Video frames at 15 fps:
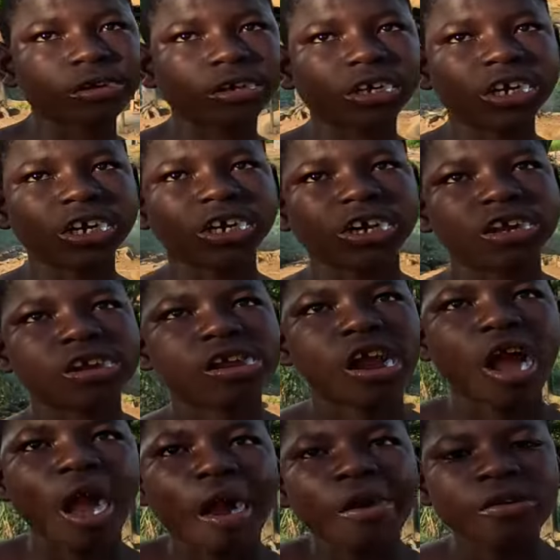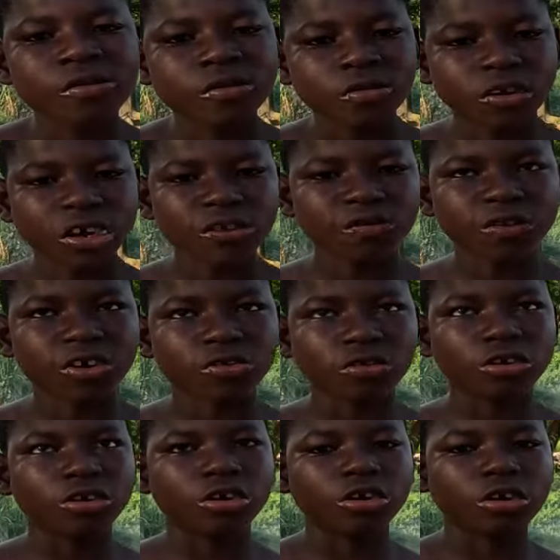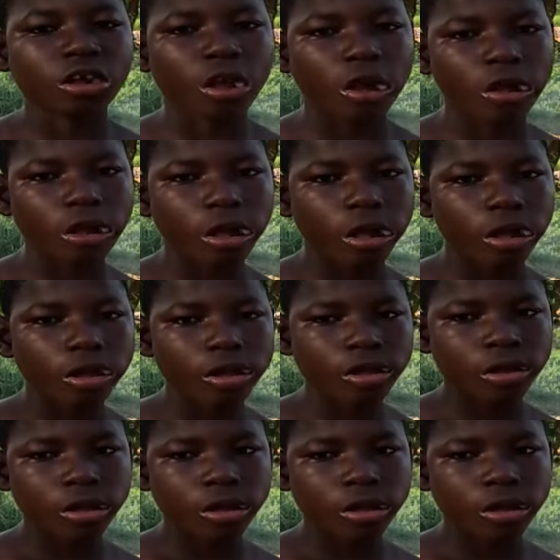How you Camille. Naba. Hi. Yes. Naba.